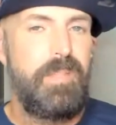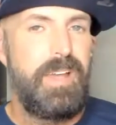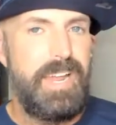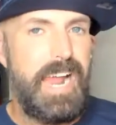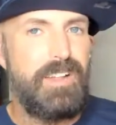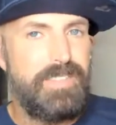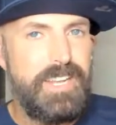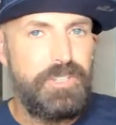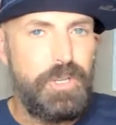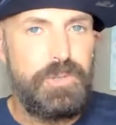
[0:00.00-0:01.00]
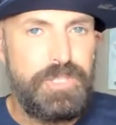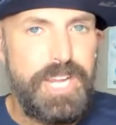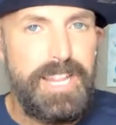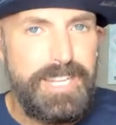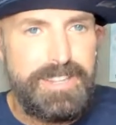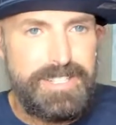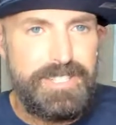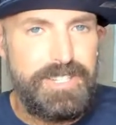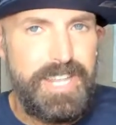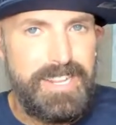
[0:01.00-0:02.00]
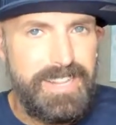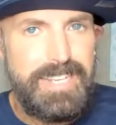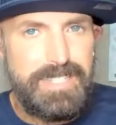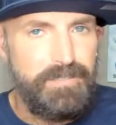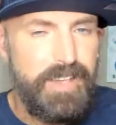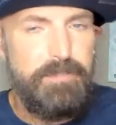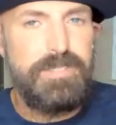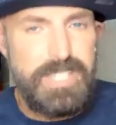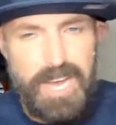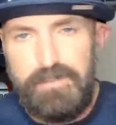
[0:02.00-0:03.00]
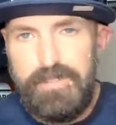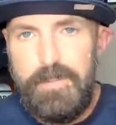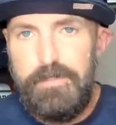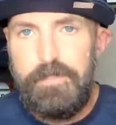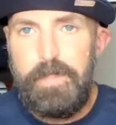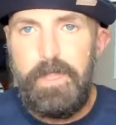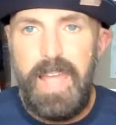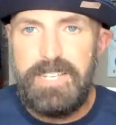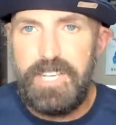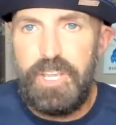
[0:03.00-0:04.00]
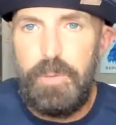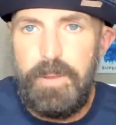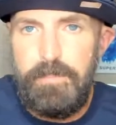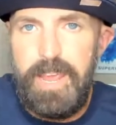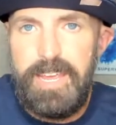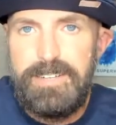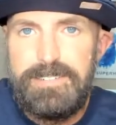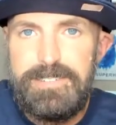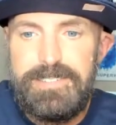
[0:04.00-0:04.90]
And I don't think Duke Shelley should think less of himself as a human being.